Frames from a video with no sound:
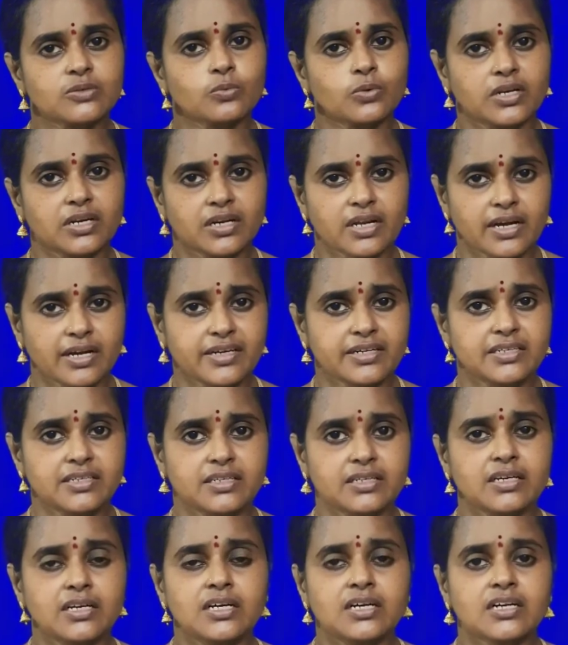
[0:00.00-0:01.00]
one
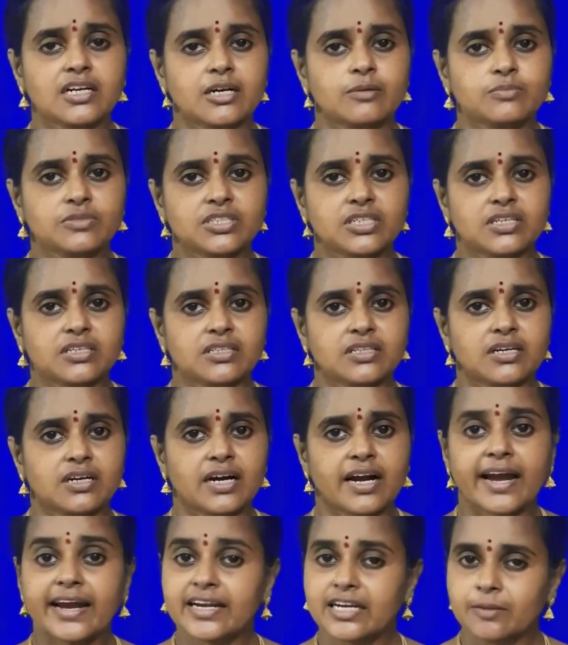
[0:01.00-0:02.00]
ID comes under the
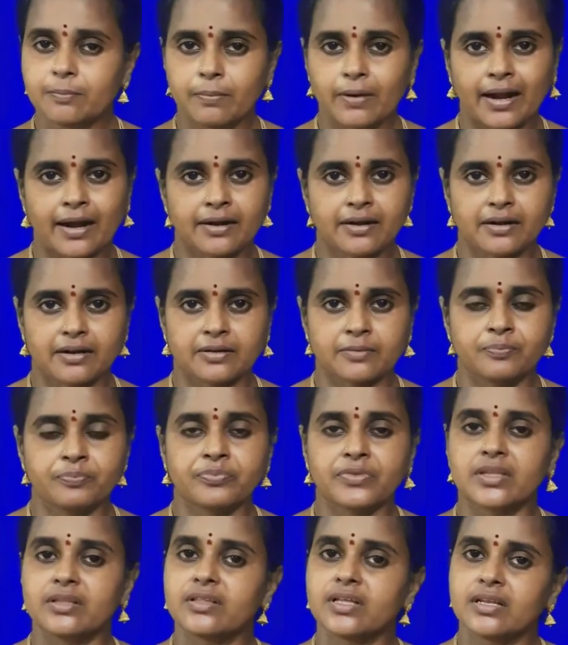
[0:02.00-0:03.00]
ID pattern,
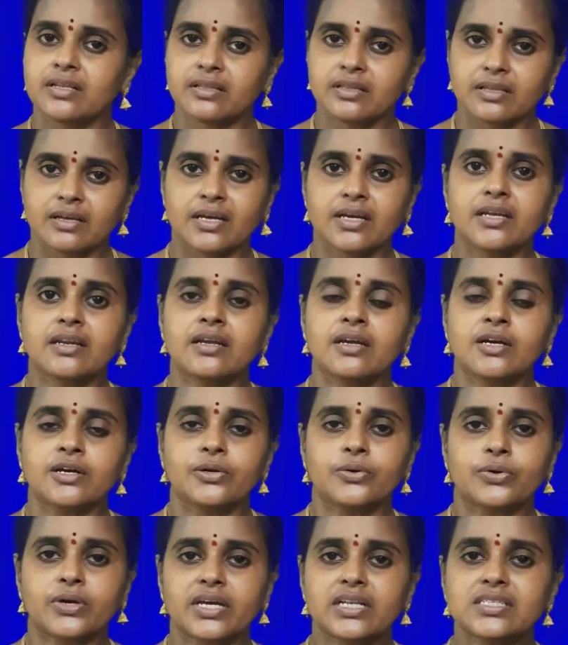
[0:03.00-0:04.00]
then there
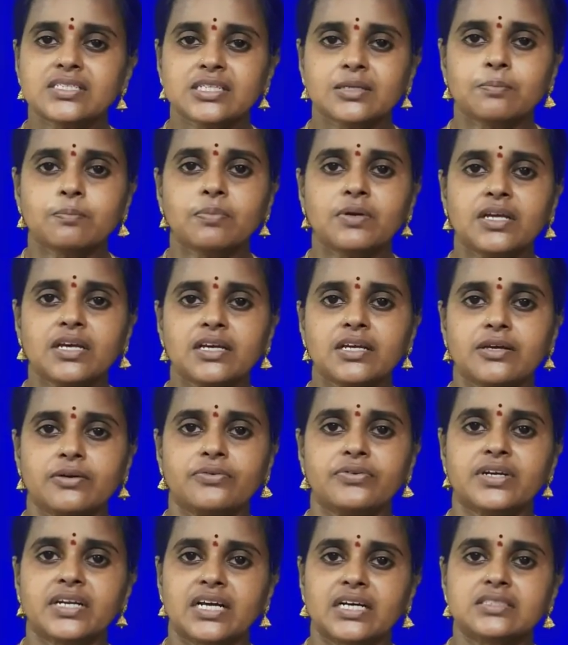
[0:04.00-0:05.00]
you can simply give
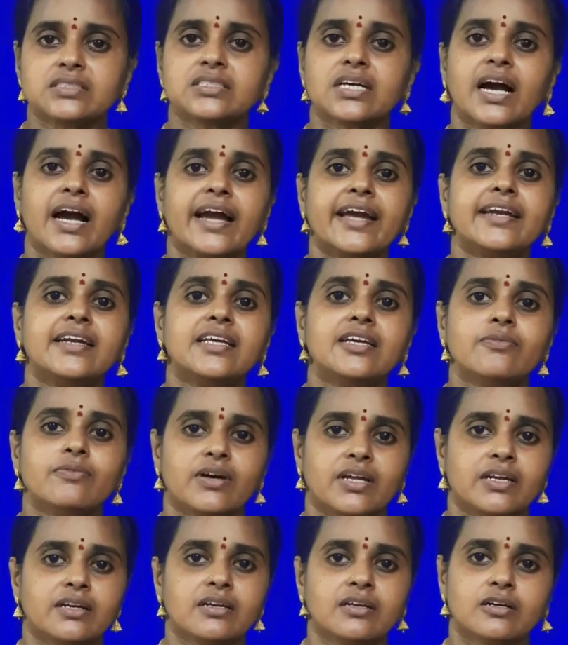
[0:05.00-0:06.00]
it as ID
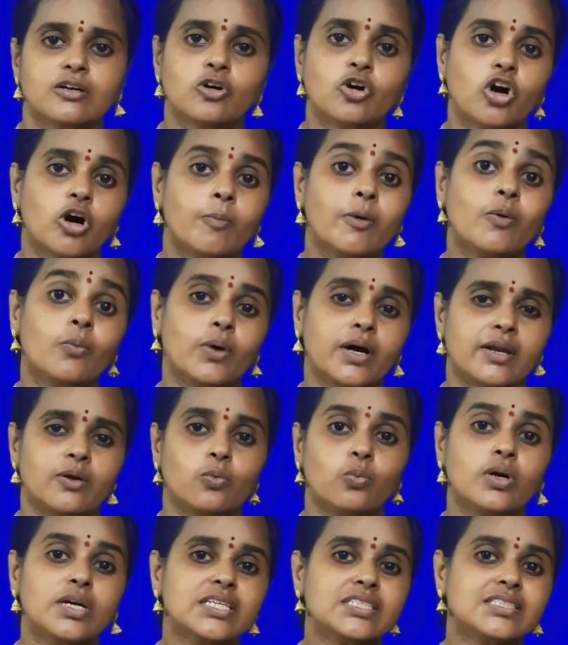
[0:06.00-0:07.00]
1, 1.
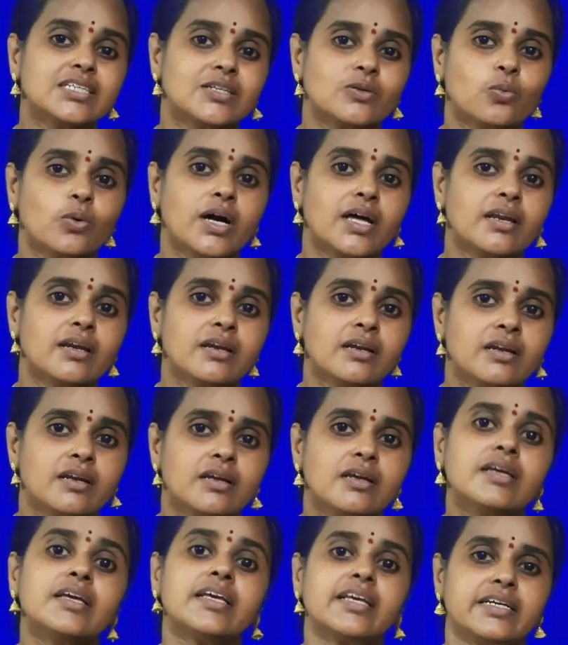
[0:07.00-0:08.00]
What is that one?
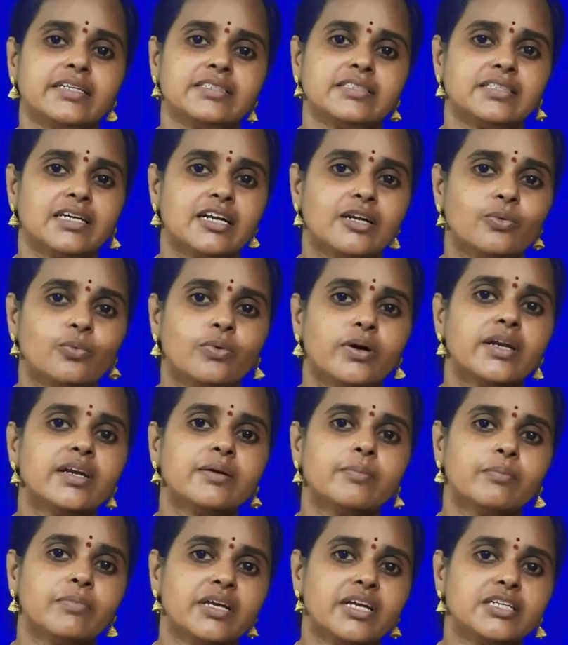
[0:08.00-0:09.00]
Yes, that
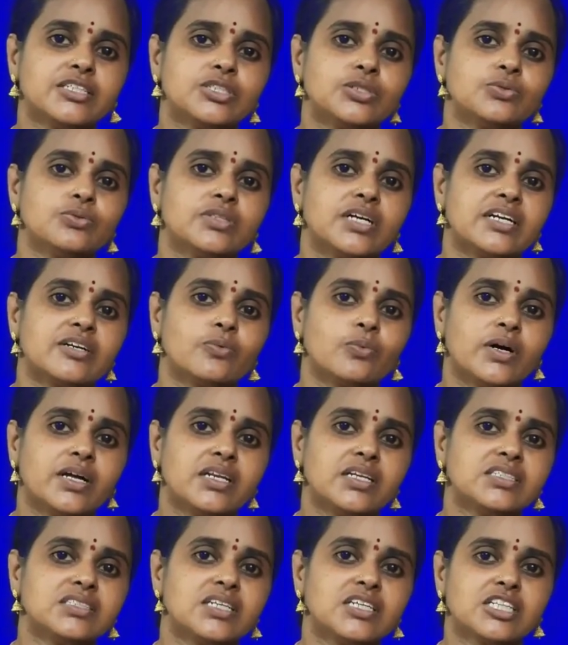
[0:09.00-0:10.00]
one makes you, that one
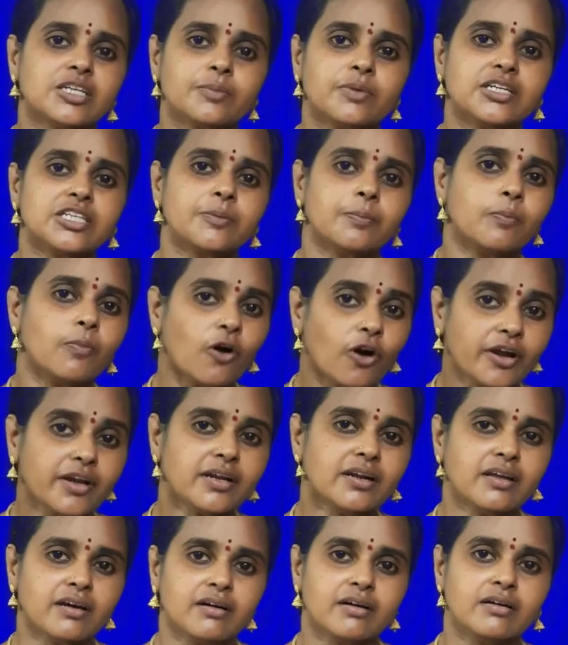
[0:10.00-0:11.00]
is nothing but a
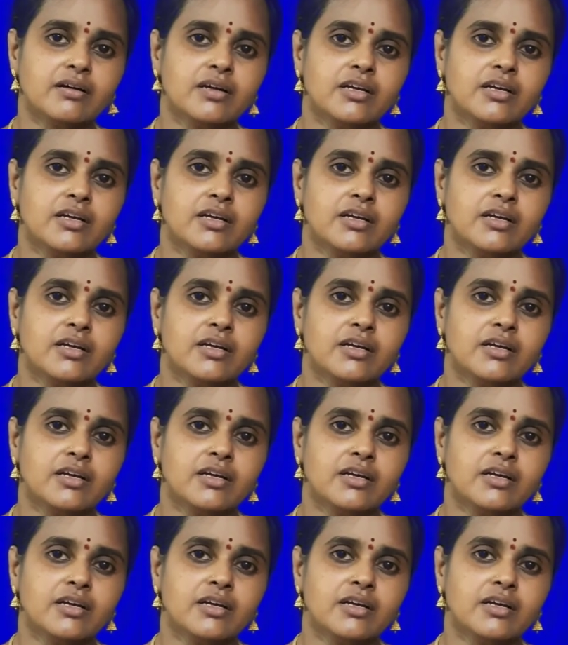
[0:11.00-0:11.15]
pointer